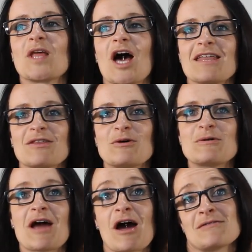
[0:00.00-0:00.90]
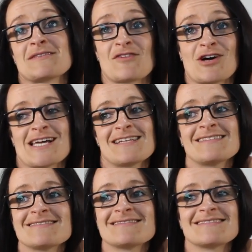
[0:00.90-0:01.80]
I thought I was fine.
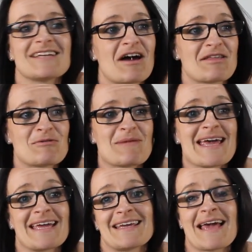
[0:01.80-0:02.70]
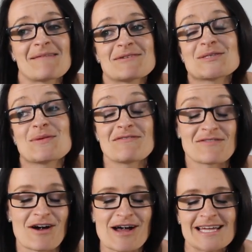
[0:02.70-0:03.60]
I thought my eating habits were
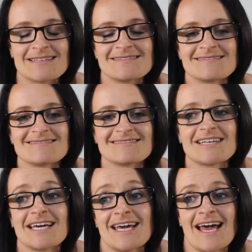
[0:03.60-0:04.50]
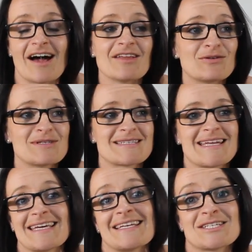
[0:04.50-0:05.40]
fine. I thought
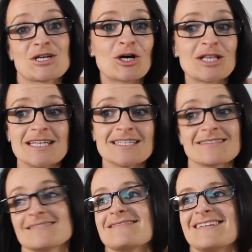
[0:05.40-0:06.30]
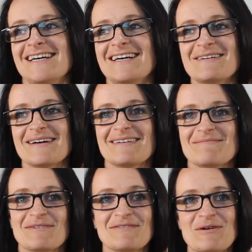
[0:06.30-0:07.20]
sneaking a chocolate
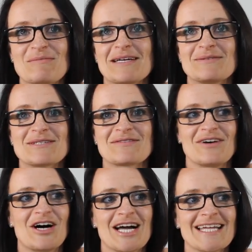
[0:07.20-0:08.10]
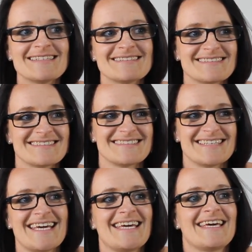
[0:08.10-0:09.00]
before bed was fine.
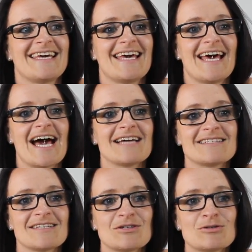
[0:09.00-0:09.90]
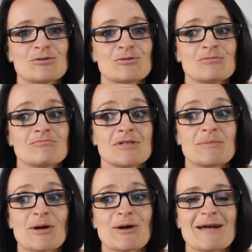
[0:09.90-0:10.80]
Until the
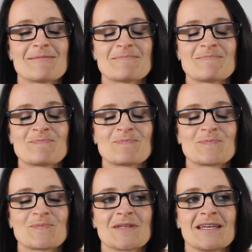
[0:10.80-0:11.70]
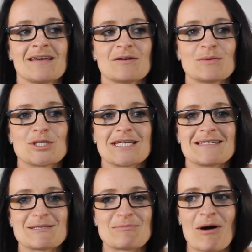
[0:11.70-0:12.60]
program, which
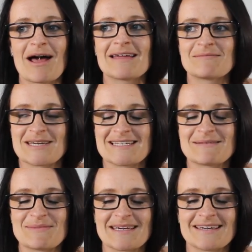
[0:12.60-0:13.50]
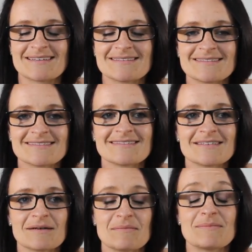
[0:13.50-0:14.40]
inspired me to be
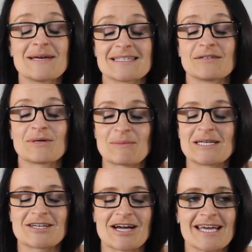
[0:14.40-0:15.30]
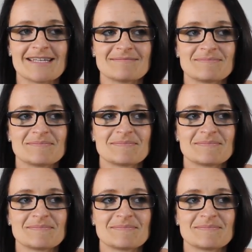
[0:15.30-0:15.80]
better with my diet.